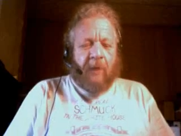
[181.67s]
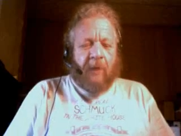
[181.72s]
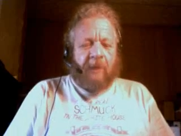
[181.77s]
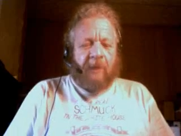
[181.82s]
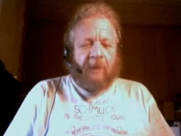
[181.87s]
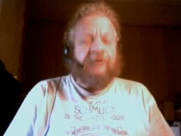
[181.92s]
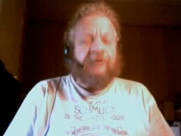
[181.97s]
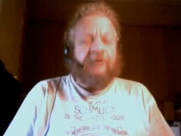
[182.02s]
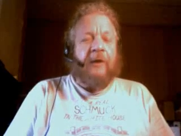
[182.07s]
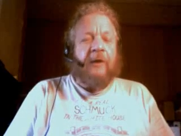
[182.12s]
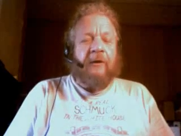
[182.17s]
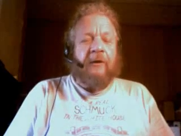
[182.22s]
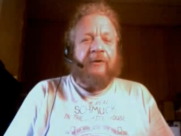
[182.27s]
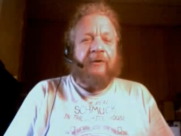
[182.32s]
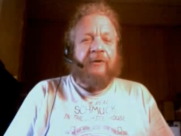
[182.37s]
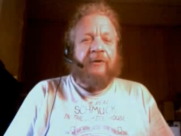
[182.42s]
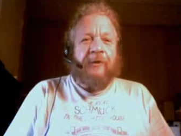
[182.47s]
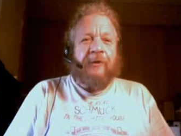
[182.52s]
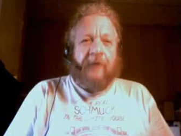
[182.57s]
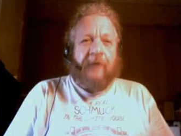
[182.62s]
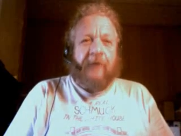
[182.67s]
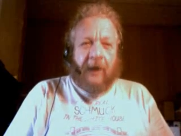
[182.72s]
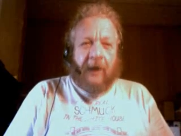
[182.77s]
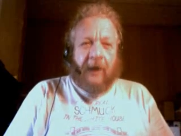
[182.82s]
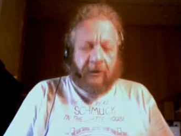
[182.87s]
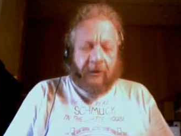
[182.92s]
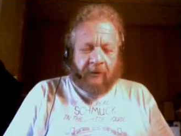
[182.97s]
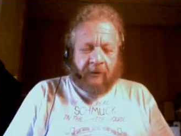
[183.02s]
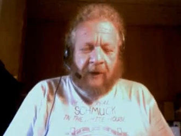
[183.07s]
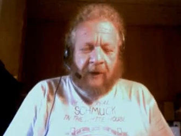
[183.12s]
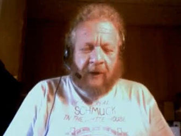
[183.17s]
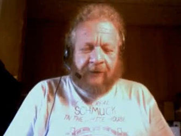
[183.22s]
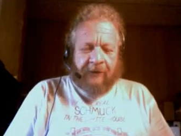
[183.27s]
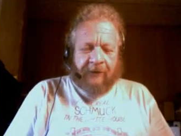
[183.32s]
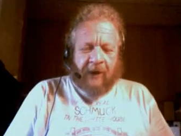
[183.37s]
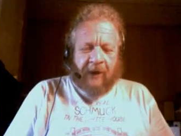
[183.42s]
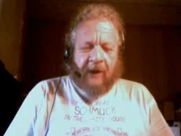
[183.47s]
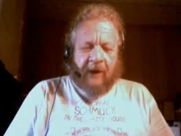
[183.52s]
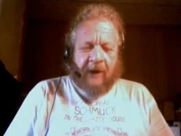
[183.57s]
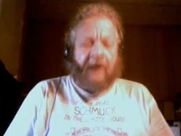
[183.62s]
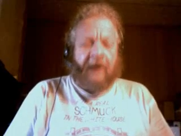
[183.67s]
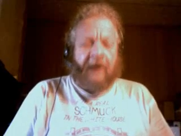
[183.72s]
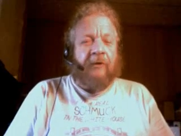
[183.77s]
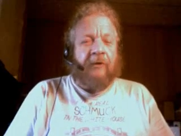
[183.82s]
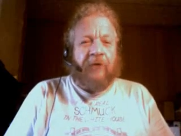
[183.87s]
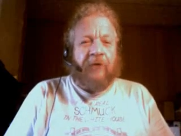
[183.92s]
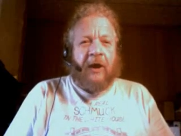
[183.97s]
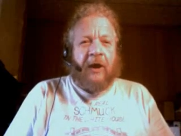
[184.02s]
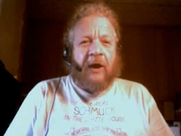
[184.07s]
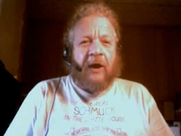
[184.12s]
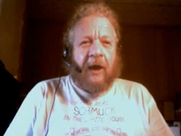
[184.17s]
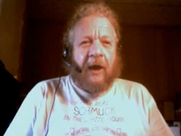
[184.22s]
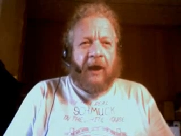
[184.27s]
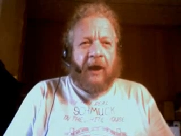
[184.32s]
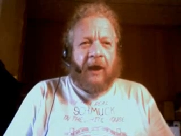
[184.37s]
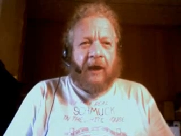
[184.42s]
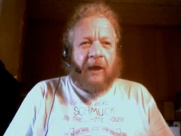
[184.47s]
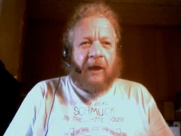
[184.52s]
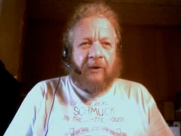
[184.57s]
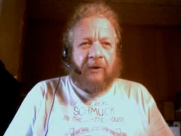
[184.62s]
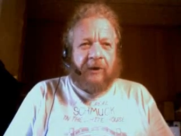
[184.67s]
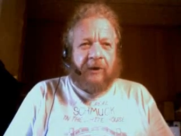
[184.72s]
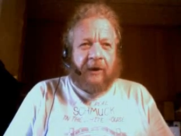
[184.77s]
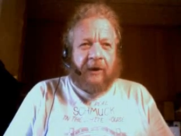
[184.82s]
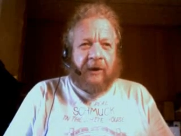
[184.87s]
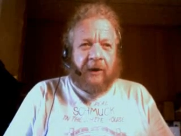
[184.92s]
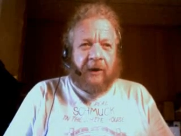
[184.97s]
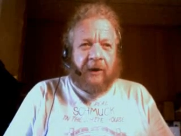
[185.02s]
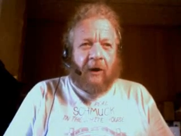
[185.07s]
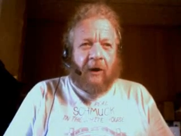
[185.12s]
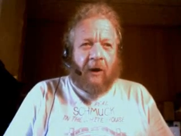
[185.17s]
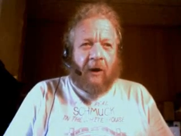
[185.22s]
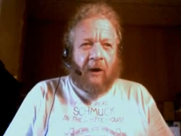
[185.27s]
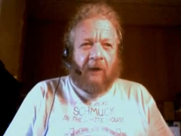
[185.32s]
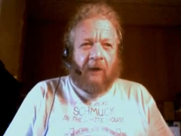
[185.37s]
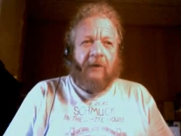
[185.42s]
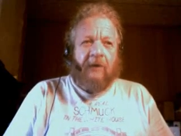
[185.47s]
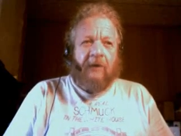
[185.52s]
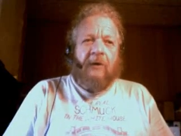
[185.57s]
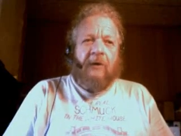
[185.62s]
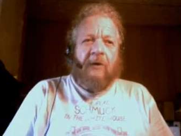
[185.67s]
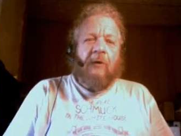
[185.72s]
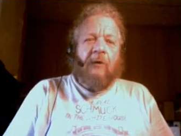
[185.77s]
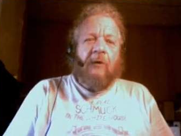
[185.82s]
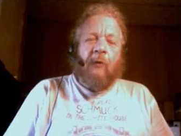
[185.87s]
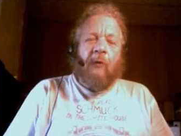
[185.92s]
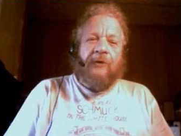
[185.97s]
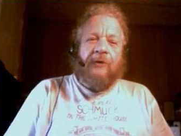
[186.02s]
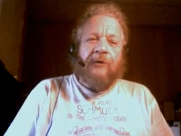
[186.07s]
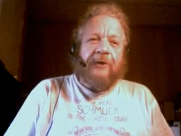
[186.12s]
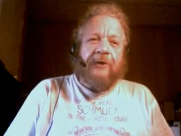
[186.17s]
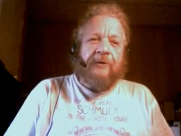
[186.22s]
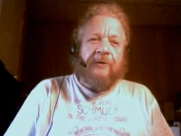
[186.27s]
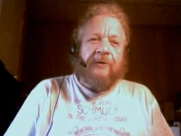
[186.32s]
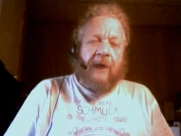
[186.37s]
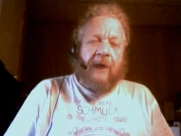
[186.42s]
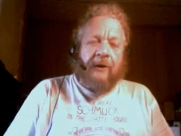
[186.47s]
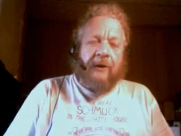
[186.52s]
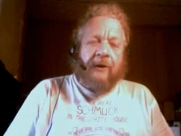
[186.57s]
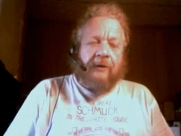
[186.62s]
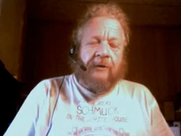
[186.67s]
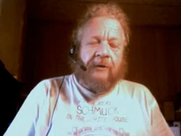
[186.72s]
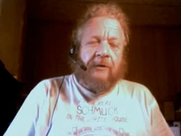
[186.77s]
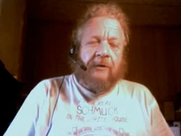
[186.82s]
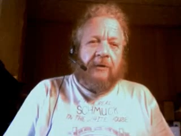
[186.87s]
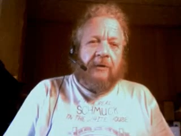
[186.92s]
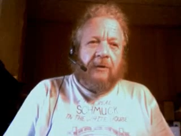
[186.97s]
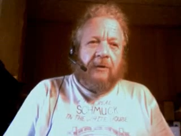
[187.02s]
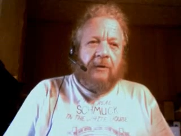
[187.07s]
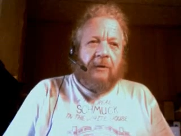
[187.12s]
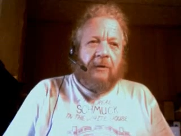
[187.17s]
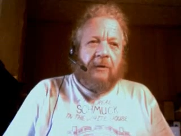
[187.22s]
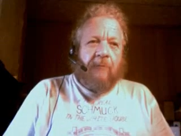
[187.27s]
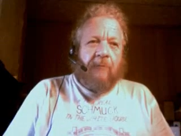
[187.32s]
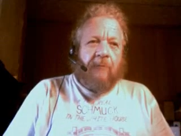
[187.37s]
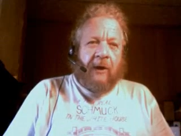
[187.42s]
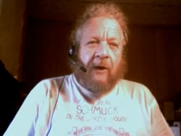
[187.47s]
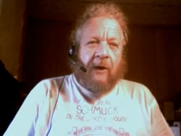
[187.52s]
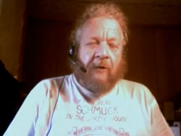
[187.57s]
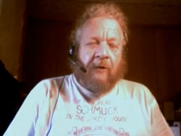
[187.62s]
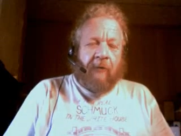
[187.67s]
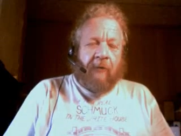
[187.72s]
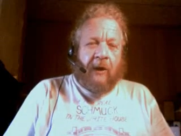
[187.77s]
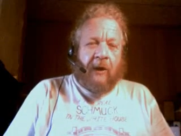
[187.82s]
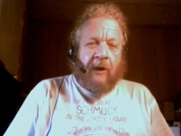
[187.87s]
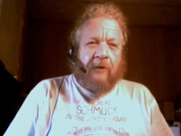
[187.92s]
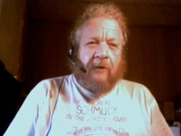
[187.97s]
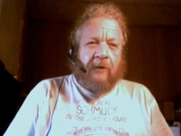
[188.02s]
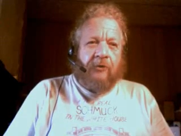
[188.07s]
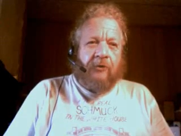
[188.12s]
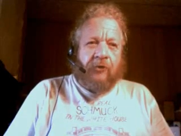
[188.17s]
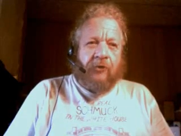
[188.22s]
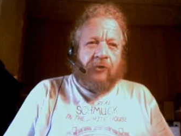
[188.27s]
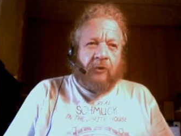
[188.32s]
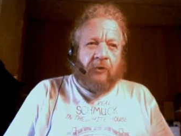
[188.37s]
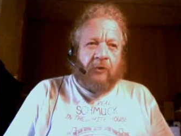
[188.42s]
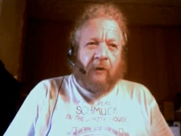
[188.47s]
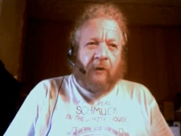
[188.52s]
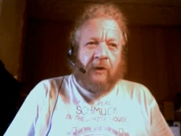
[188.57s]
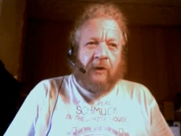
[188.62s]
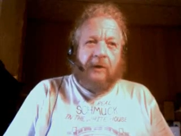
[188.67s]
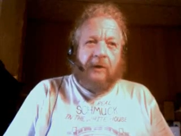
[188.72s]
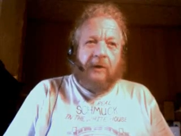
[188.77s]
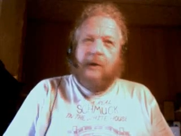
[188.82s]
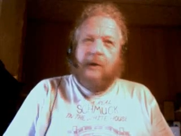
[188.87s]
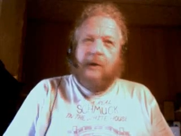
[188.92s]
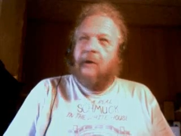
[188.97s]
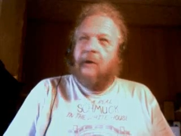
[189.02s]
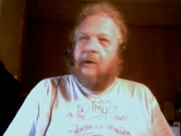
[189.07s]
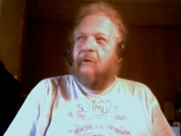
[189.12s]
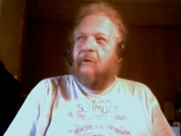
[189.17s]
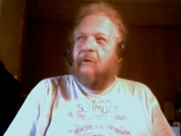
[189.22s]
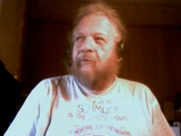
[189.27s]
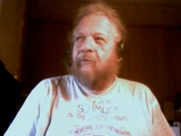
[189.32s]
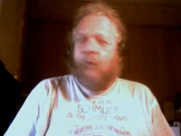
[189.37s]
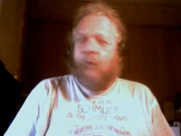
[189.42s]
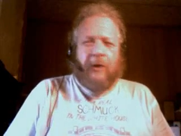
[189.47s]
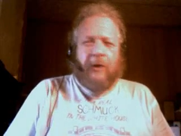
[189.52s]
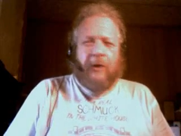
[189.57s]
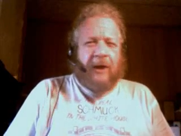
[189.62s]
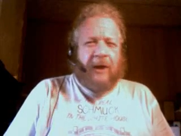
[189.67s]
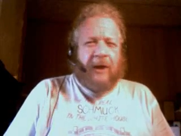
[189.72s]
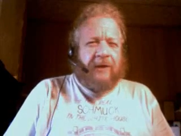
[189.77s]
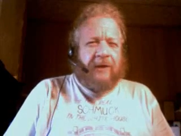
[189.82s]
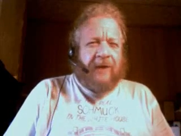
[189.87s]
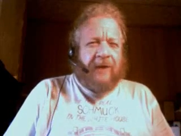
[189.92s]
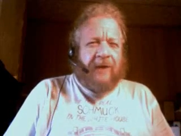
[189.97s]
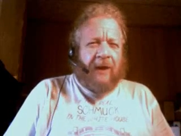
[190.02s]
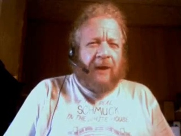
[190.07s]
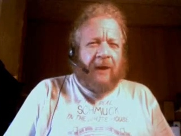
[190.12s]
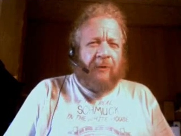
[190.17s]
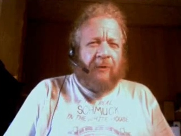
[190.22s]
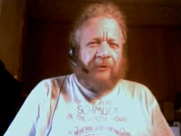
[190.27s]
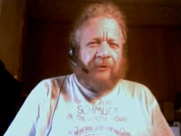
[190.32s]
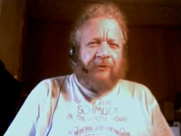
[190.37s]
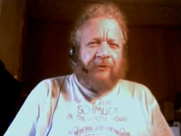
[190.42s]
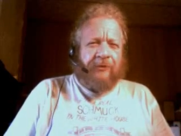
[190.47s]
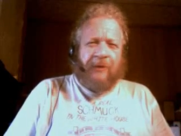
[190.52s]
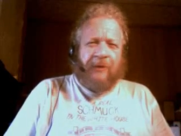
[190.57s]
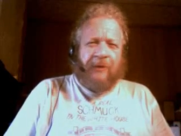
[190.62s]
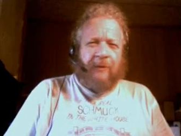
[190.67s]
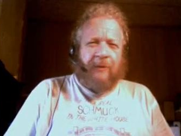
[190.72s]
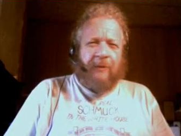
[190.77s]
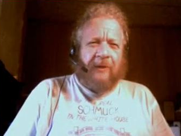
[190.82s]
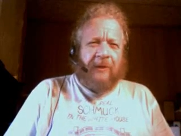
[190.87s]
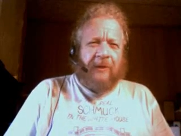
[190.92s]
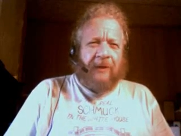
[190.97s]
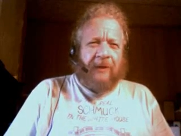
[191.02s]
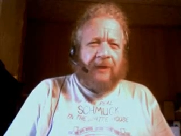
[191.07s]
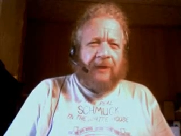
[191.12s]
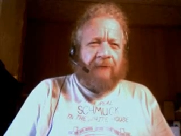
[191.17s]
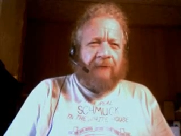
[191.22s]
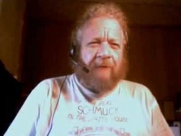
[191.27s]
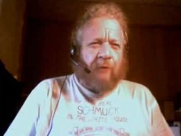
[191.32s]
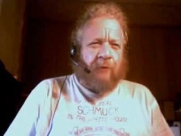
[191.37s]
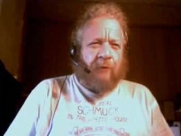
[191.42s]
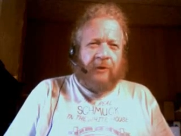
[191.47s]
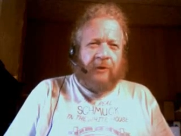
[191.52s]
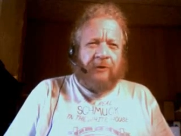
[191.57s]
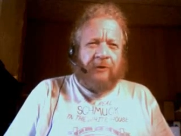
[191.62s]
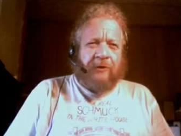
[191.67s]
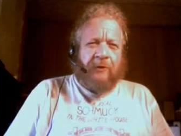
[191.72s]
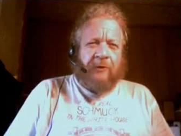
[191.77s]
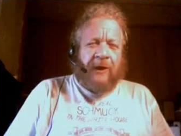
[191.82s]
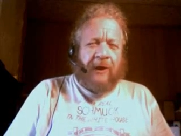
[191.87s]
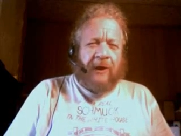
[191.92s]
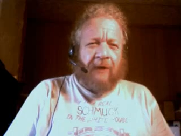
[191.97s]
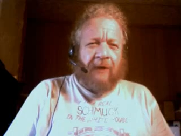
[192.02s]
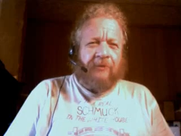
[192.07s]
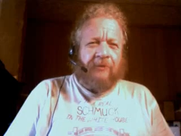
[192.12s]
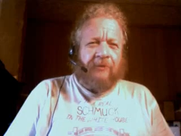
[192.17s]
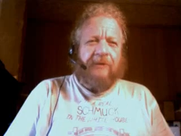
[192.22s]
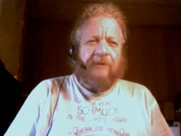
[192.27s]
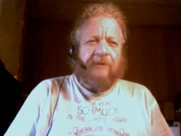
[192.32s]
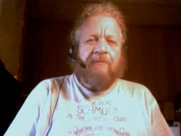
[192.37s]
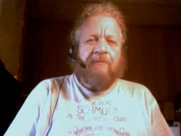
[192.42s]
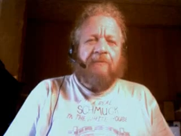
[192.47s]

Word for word: Mark Deli Siljander, S-I-L-J-A-N-D-E-R, was indicted by a grand jury, 48 counts or something like that, 42 counts.